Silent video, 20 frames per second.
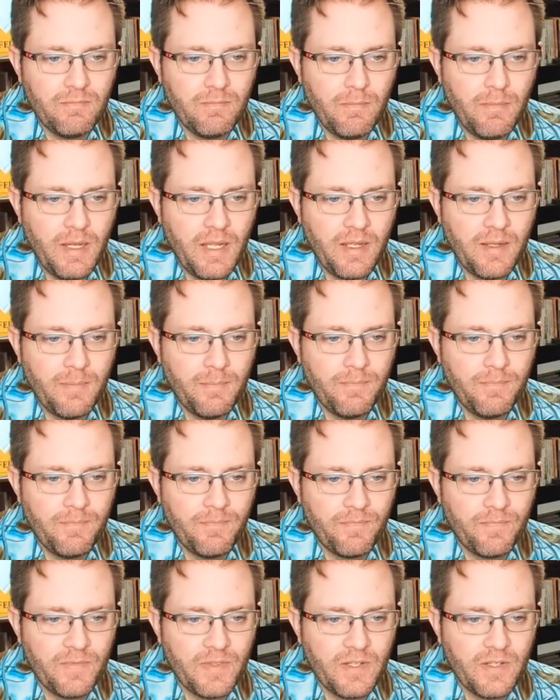Bam.
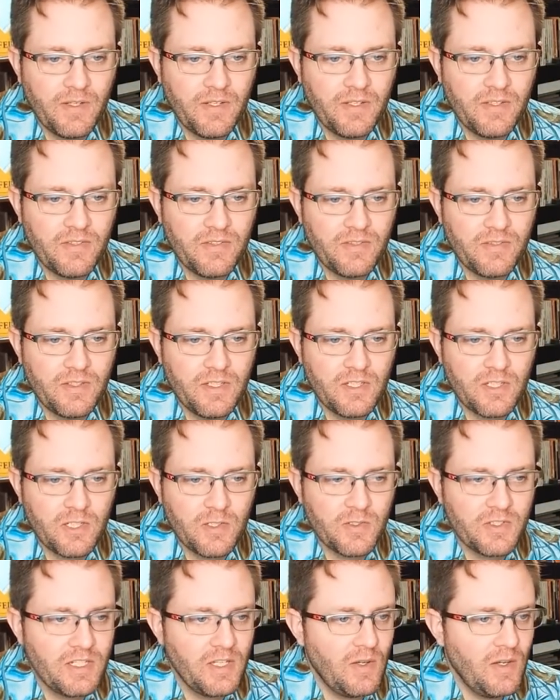There it is.
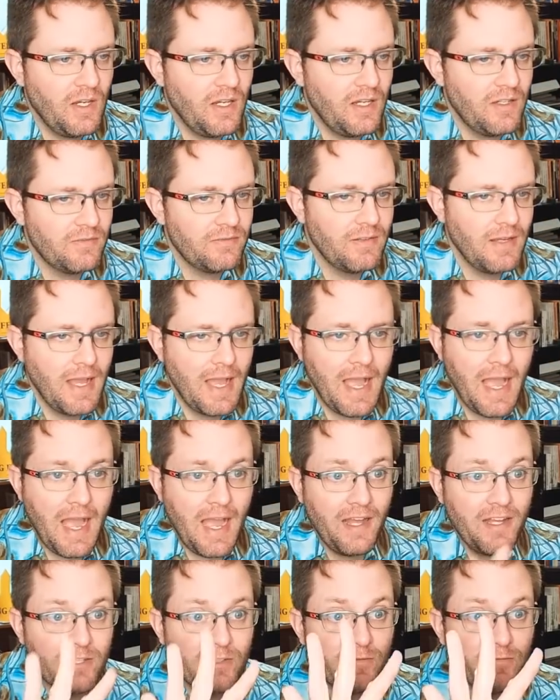Intro is now off.
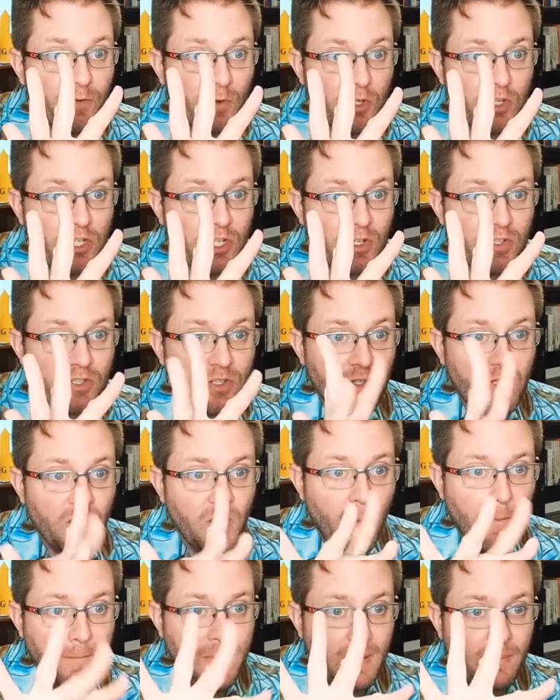Ha! It's four shows in a
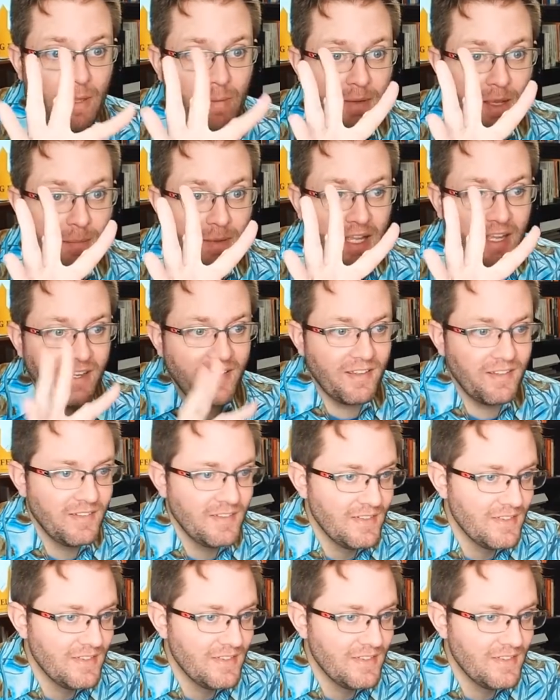row. Bing, bing, bing, bing.